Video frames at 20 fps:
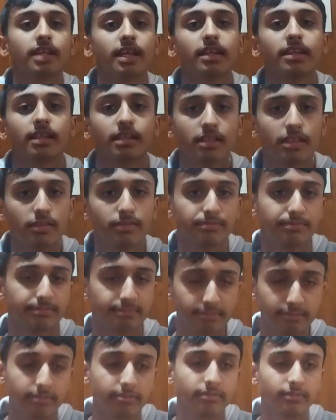I need to,
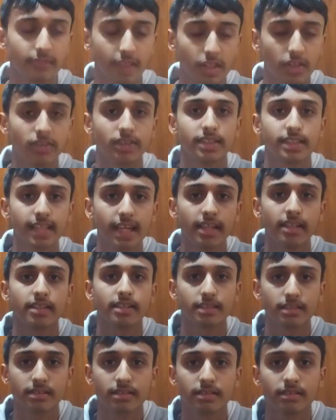set
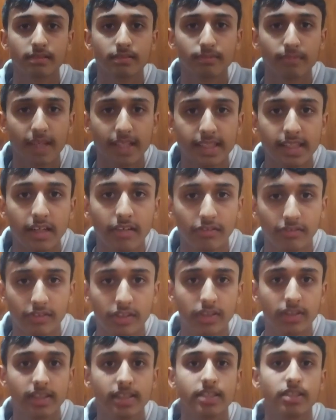myself
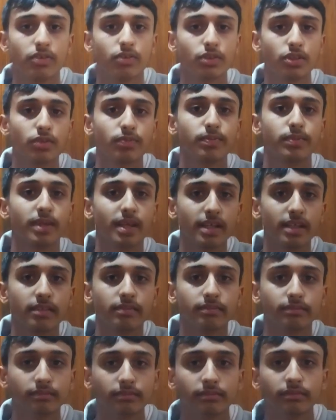to this YouTube thing
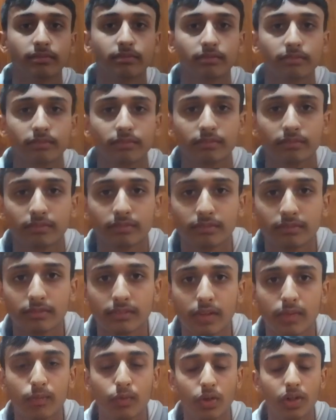
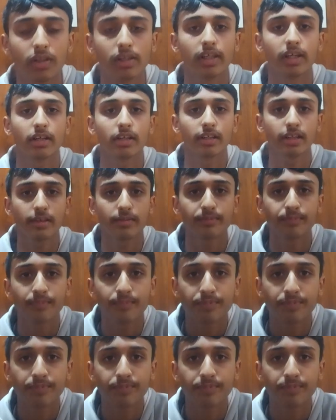more clearly.